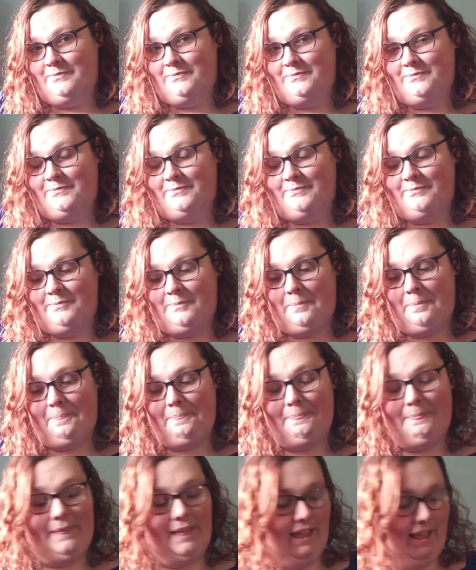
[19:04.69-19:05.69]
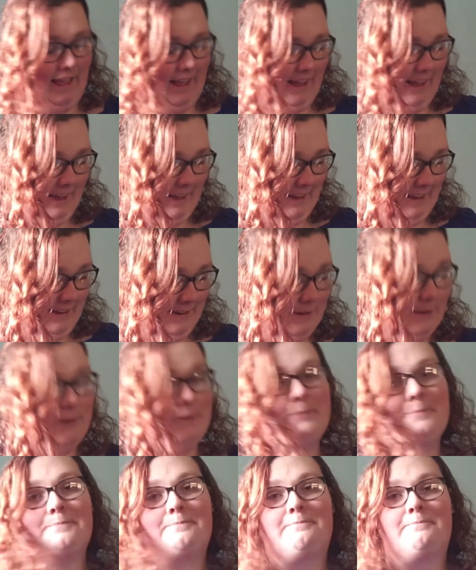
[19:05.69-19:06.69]
him.
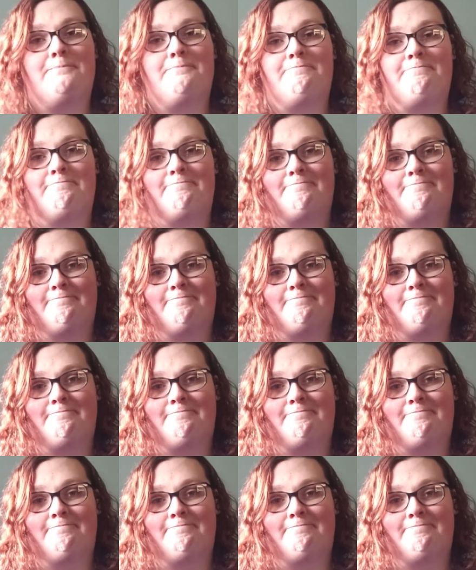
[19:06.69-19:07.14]
I hope.